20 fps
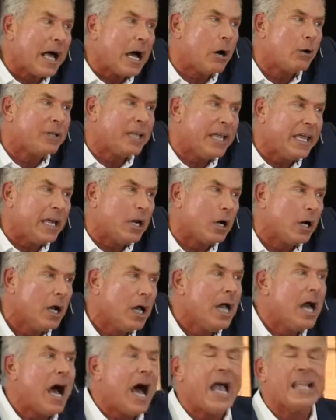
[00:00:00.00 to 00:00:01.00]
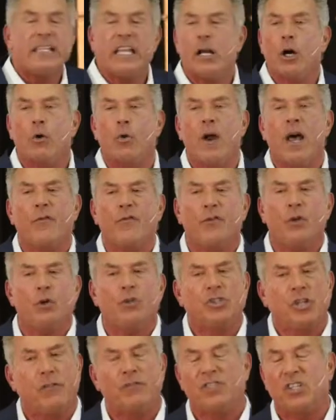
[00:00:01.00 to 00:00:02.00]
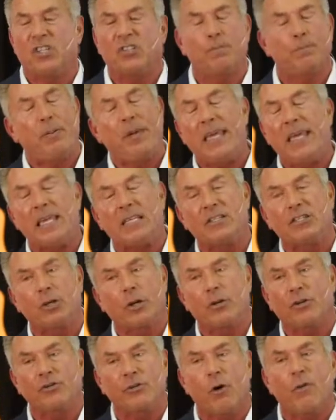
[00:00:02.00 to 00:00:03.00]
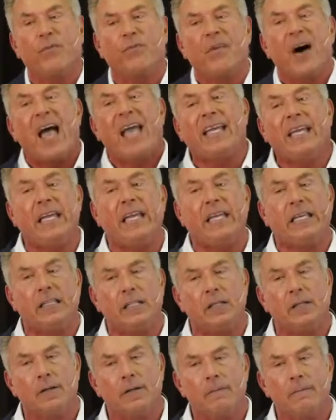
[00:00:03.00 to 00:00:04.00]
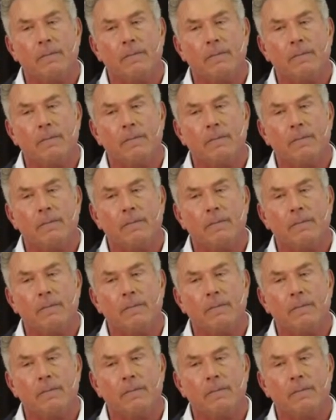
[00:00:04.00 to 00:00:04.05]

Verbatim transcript: out here. I need a refuge of just peace so there's no fighting.